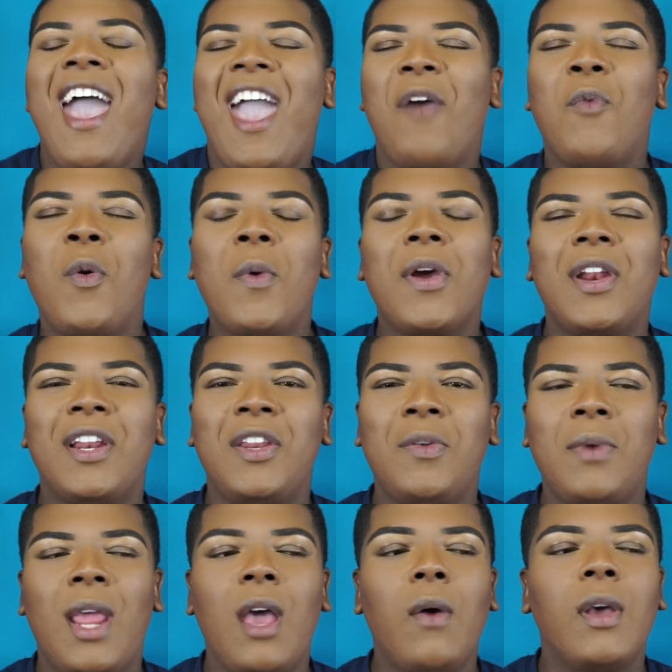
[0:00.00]
And what we're going to do
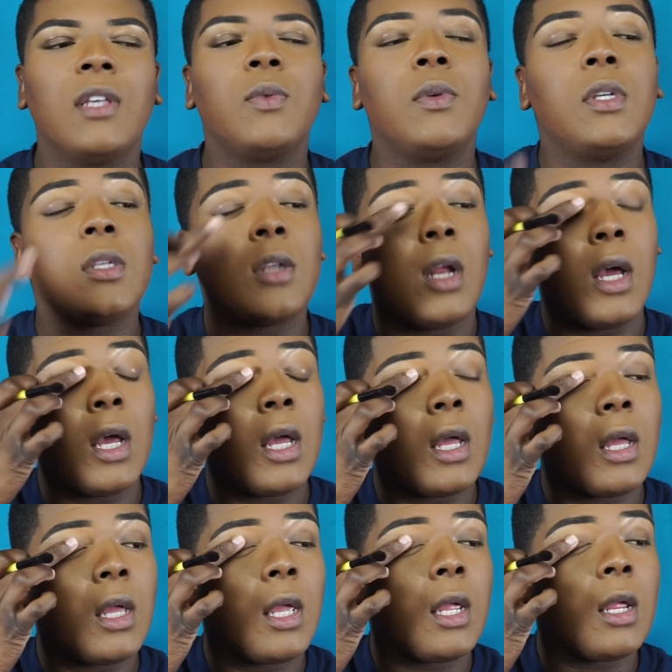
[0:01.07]
now is we're just going to
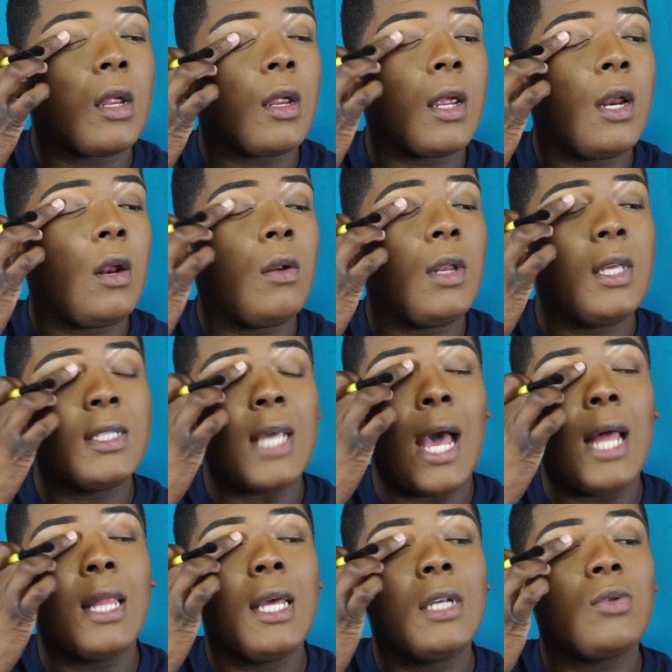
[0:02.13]
get on these
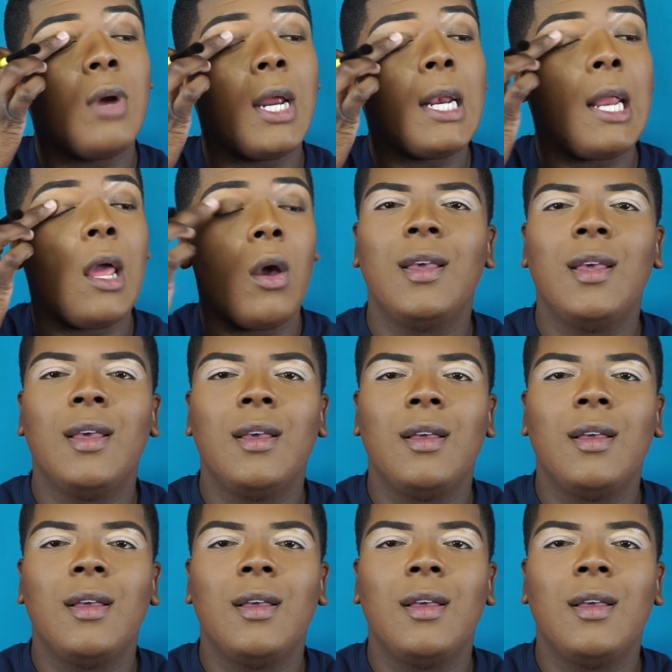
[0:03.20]
eyelids right now.